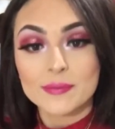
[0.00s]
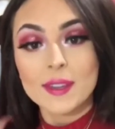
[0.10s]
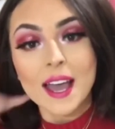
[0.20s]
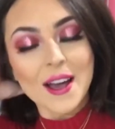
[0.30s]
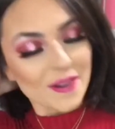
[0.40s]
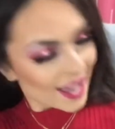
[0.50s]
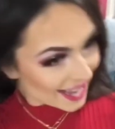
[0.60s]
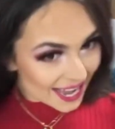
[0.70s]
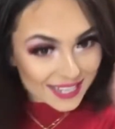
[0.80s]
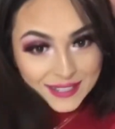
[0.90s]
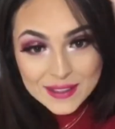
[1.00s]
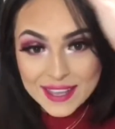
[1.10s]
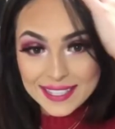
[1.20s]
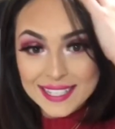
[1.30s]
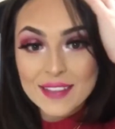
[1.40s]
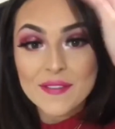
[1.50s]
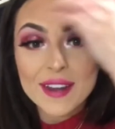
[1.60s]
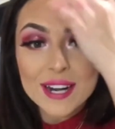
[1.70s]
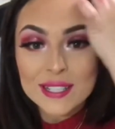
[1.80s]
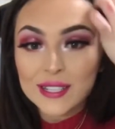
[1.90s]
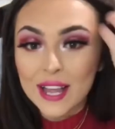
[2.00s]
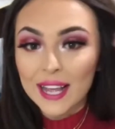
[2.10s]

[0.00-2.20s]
Okay guys, so this is the finished look.